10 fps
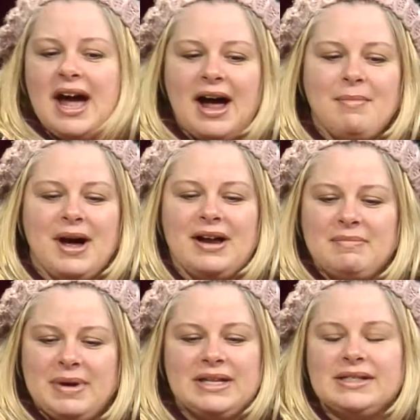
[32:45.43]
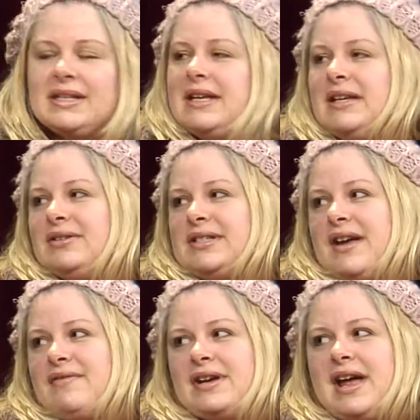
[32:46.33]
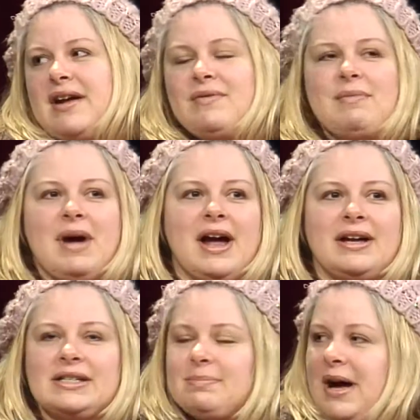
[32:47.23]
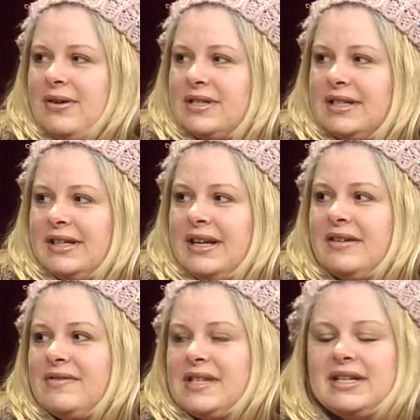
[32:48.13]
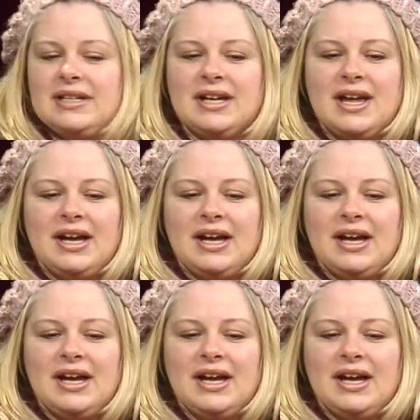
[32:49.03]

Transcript: I'm on pins and needles every day when my spouse leaves, and